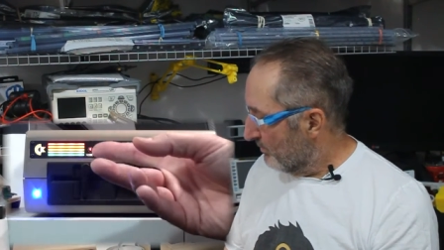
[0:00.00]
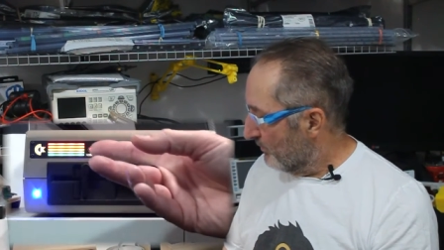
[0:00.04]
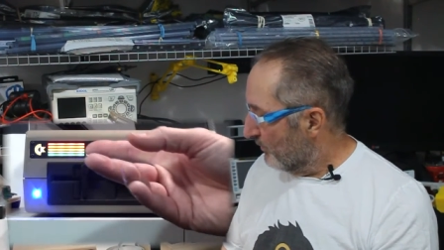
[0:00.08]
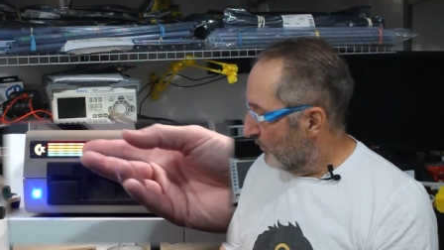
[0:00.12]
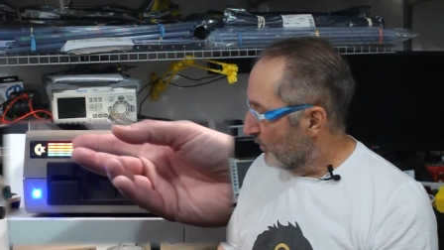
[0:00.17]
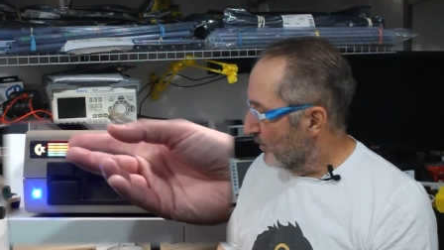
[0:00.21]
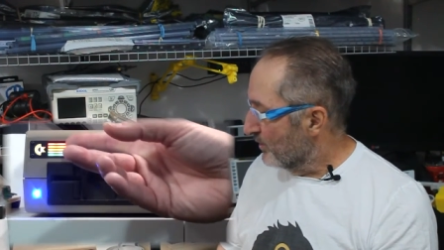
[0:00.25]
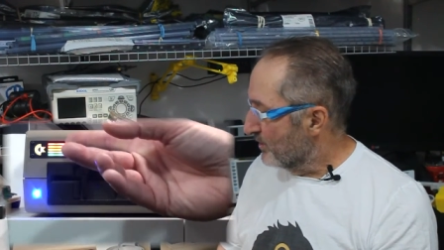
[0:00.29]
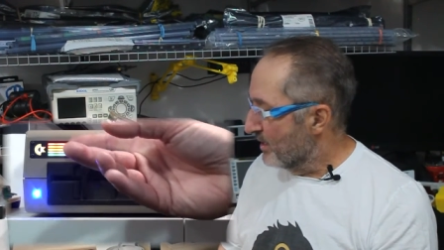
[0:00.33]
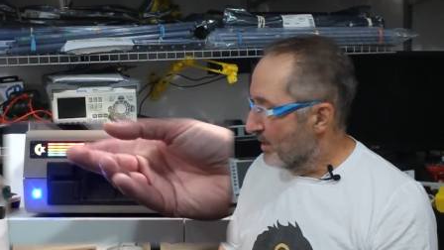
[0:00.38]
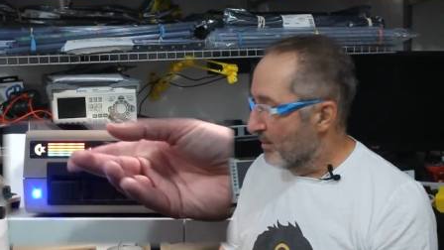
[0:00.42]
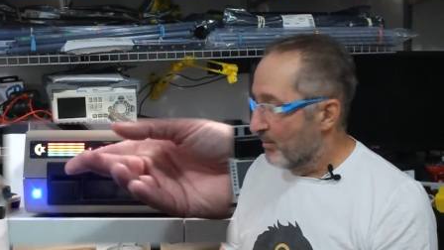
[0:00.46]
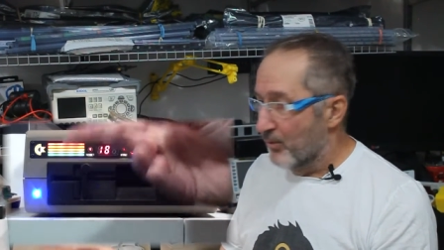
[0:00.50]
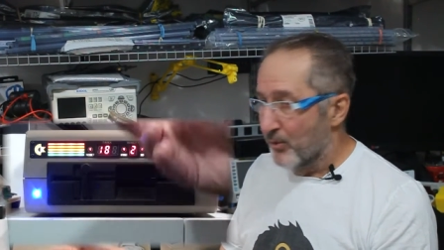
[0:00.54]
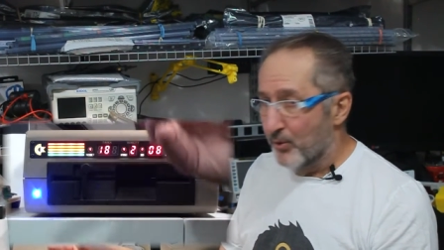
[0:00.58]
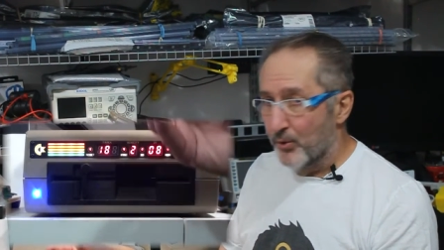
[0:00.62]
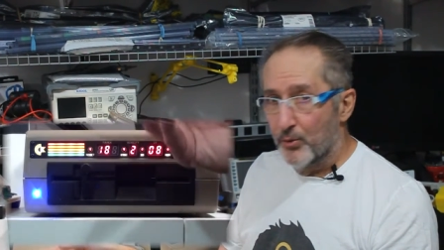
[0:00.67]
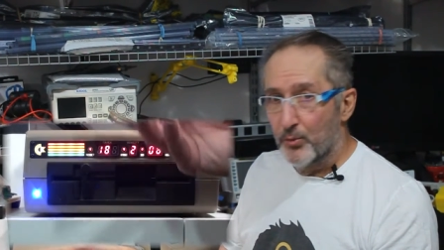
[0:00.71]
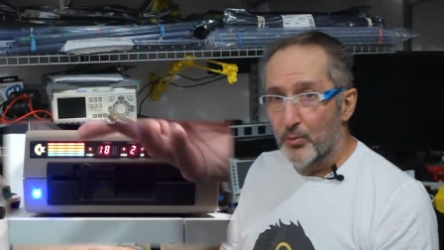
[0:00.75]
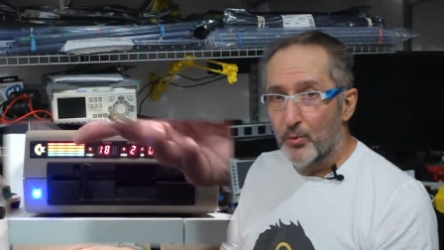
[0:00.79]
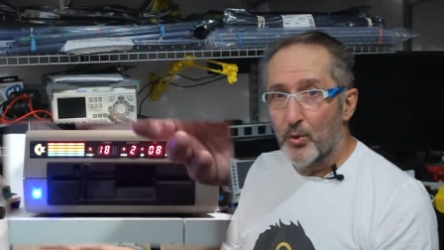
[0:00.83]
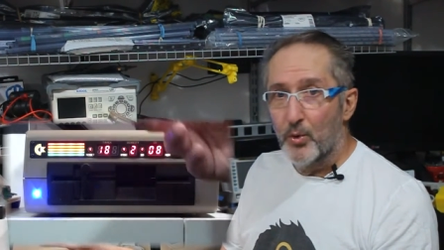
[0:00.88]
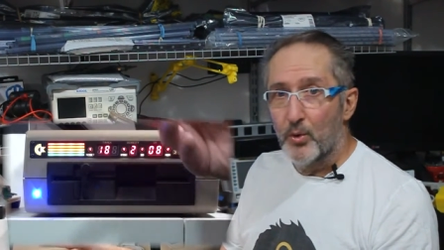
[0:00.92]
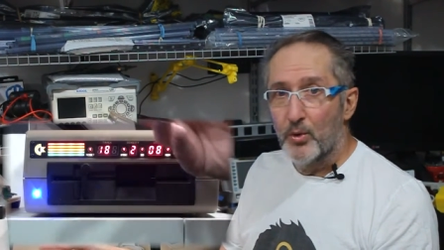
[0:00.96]
for example,
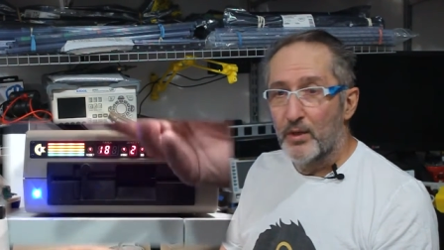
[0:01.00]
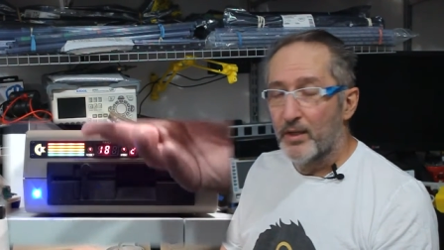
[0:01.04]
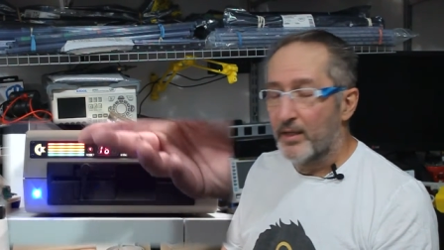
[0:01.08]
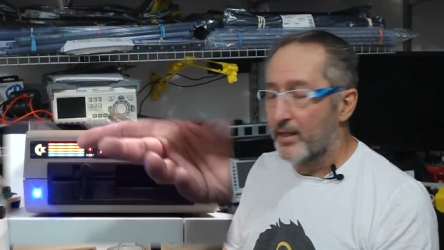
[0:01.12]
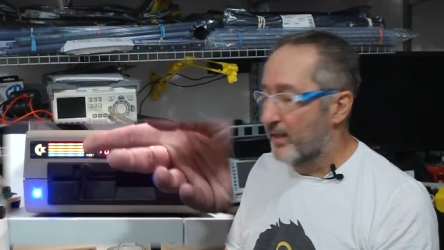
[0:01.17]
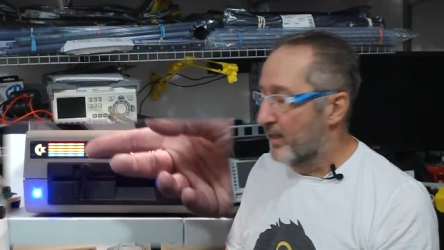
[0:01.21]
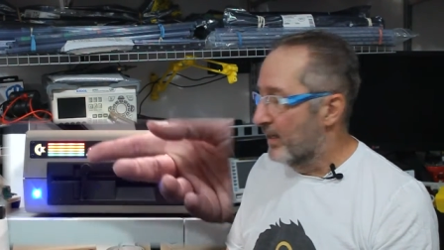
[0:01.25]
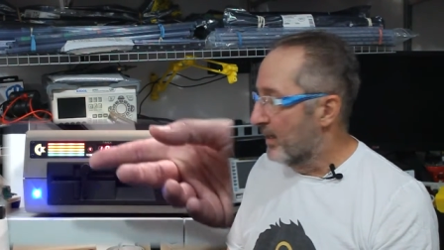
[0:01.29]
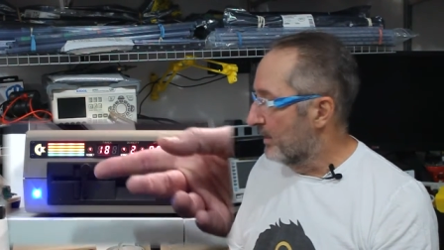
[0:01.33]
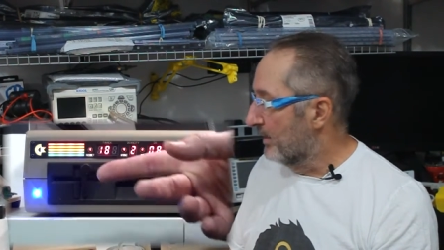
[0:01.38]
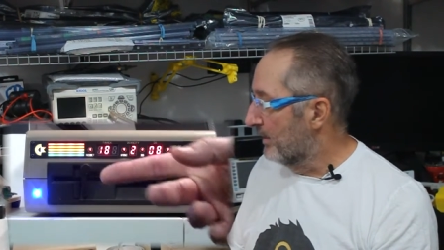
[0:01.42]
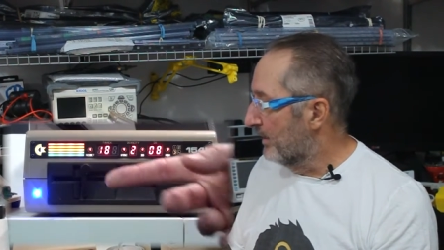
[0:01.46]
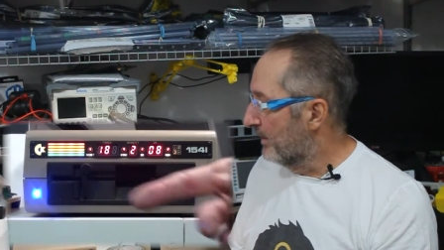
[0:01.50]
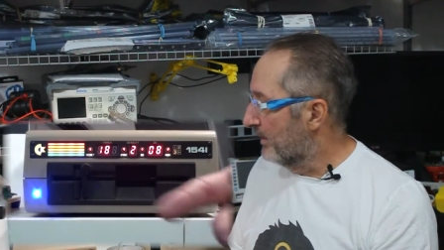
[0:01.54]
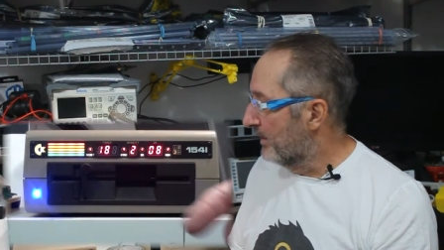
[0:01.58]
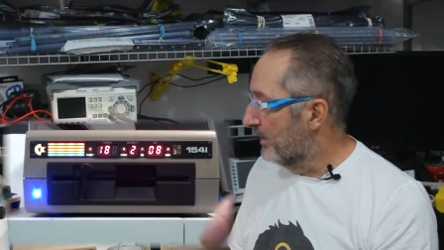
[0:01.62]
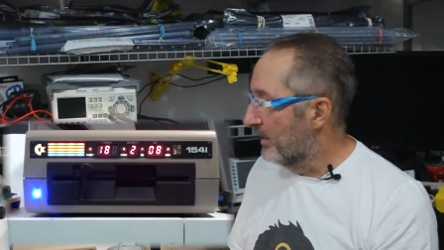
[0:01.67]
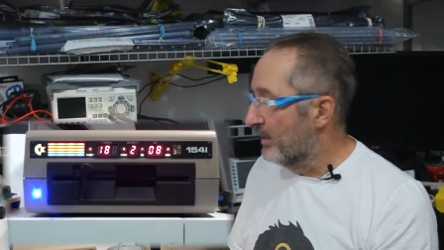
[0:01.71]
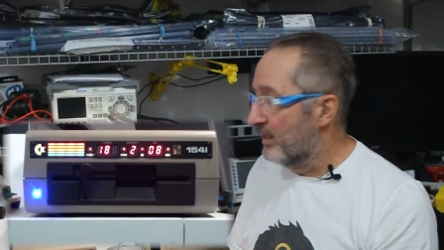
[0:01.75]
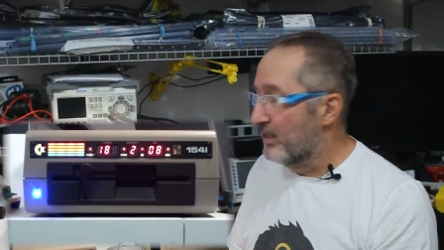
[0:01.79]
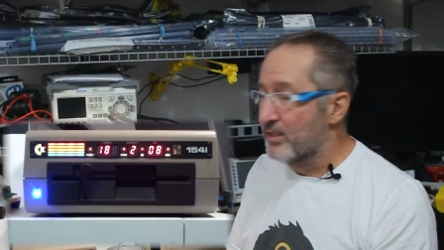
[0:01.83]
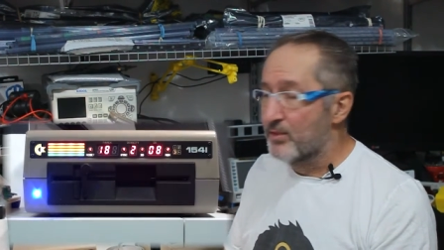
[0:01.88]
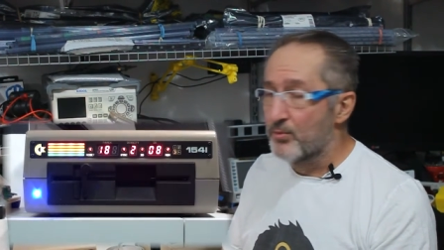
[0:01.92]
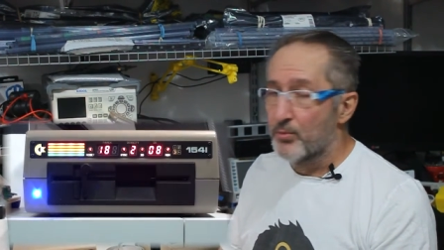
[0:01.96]
the rolling
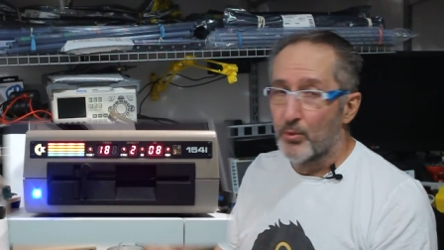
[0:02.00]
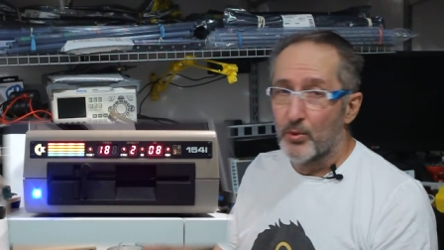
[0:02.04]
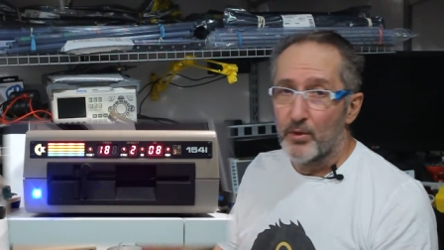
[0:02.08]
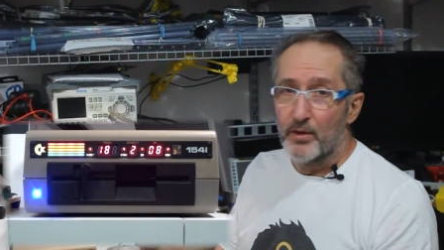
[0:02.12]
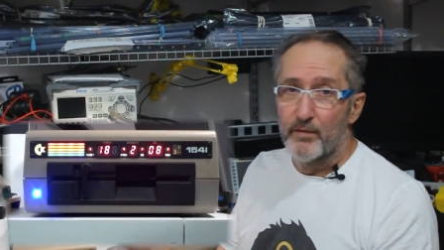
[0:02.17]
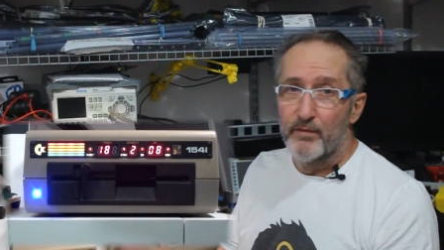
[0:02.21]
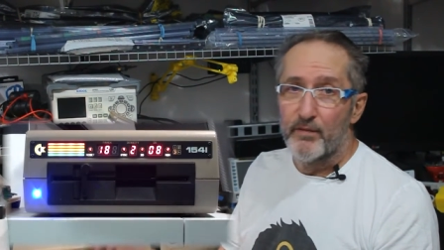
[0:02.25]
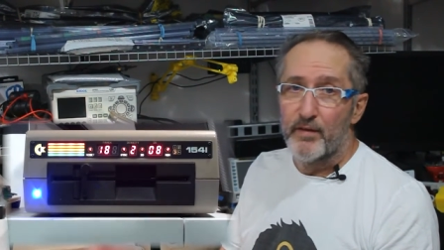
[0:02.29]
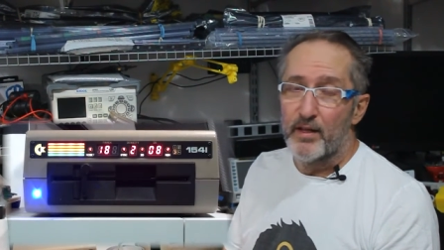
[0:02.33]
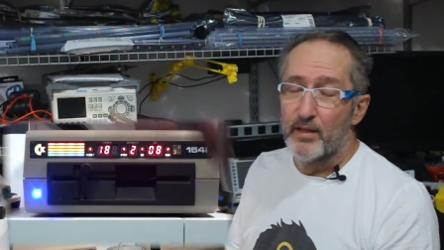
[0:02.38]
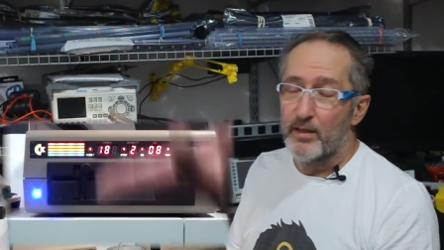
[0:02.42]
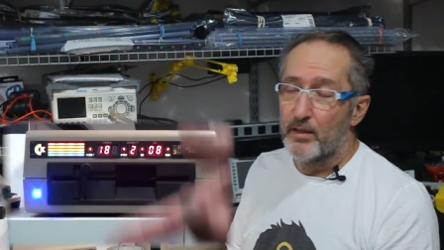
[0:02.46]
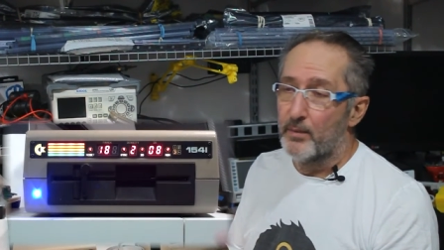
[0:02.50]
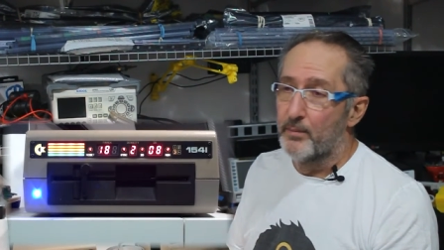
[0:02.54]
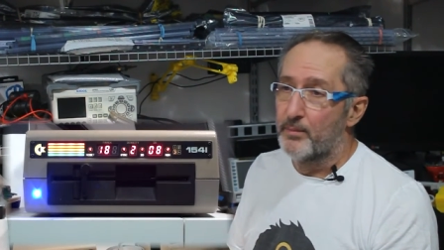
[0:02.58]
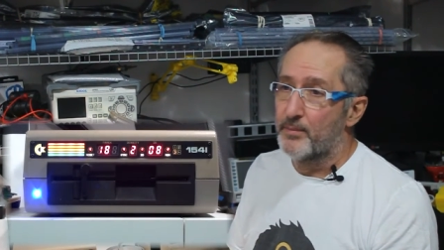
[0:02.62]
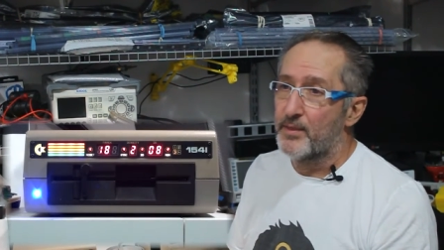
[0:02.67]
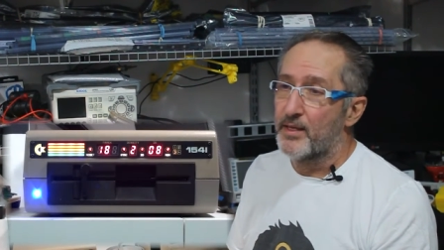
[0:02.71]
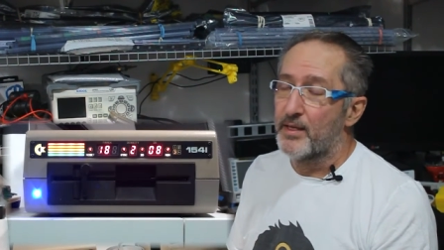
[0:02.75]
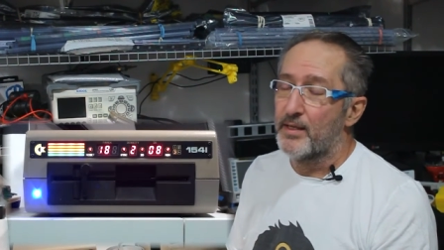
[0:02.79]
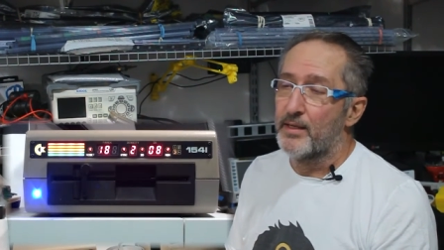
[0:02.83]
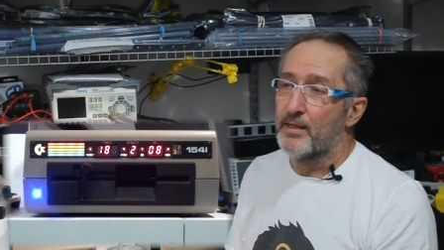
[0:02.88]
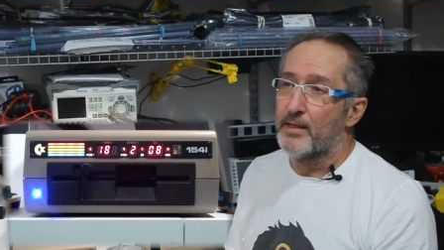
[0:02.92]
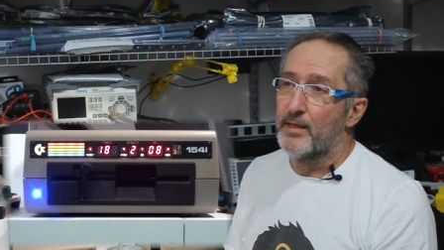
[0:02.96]
LEDs were
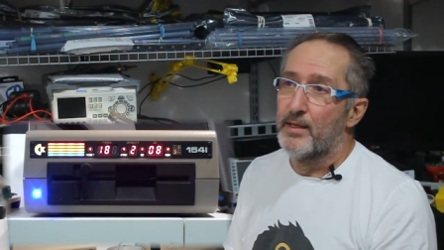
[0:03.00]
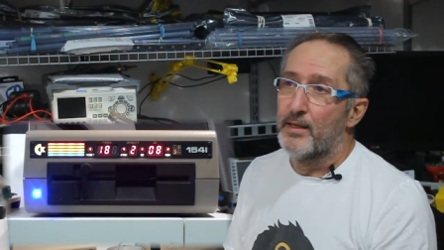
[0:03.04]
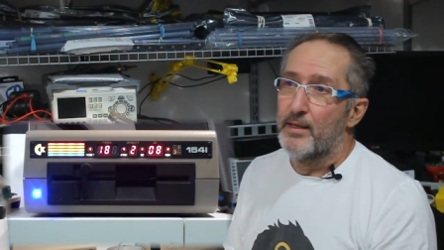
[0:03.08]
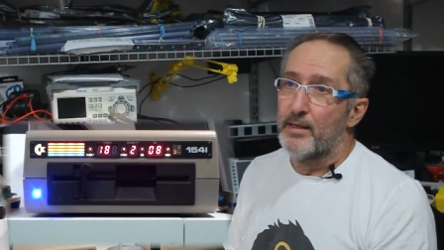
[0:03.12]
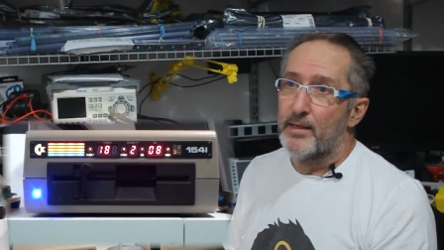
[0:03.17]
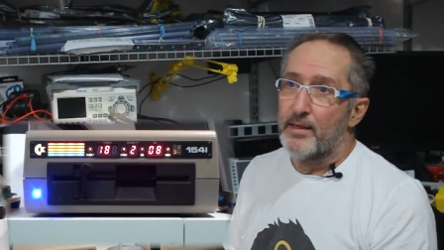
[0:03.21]
developed, and